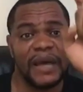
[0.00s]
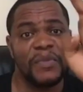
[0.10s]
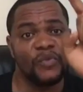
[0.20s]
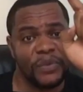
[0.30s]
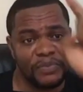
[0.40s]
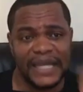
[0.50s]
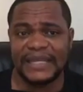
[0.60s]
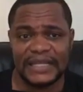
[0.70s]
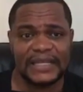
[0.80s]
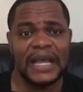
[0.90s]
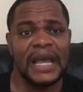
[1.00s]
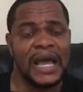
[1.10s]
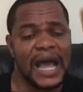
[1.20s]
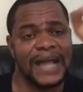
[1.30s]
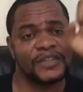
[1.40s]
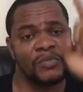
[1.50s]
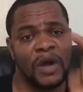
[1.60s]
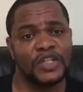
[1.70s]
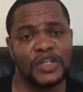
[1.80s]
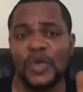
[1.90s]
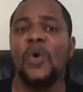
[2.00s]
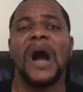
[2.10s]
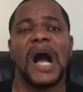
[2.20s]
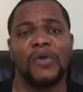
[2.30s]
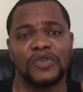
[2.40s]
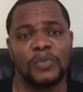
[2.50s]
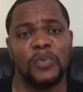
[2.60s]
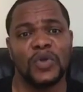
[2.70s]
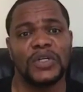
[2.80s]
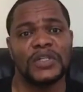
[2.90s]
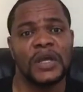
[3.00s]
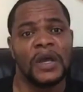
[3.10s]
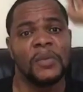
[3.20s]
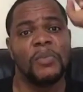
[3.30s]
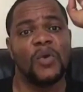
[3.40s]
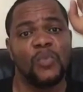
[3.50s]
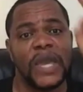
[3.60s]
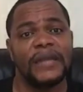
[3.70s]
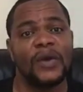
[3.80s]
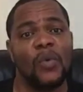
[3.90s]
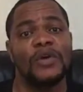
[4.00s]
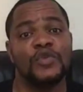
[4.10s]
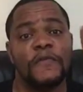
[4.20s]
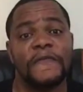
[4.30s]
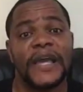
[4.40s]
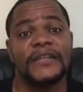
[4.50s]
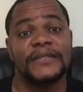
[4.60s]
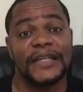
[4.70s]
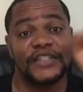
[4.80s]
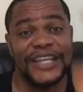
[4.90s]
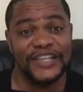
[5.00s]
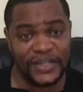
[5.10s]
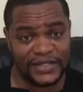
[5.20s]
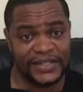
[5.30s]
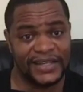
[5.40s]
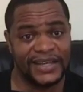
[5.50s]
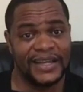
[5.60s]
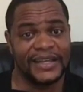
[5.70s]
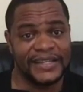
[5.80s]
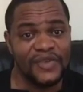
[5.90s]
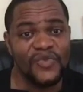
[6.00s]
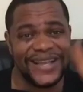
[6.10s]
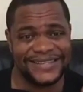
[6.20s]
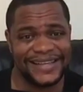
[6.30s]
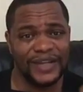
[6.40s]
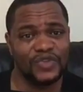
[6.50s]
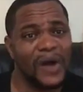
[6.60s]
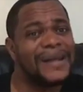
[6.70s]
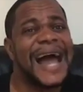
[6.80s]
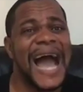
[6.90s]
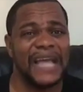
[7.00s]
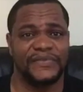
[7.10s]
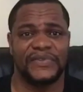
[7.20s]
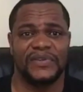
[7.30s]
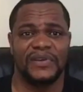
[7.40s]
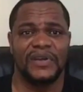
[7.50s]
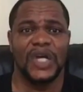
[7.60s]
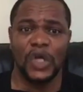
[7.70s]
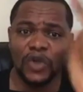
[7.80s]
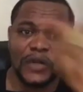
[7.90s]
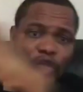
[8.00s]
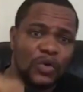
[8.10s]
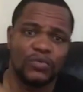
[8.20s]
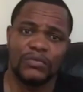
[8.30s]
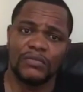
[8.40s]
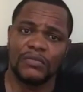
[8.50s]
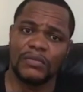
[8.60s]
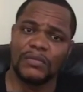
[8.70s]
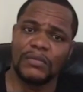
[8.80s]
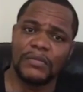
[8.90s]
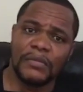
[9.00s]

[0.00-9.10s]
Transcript: Let me repeat this. As much as you are our supporters, but we are the ones who face the dangers, the risk to our lives, not you.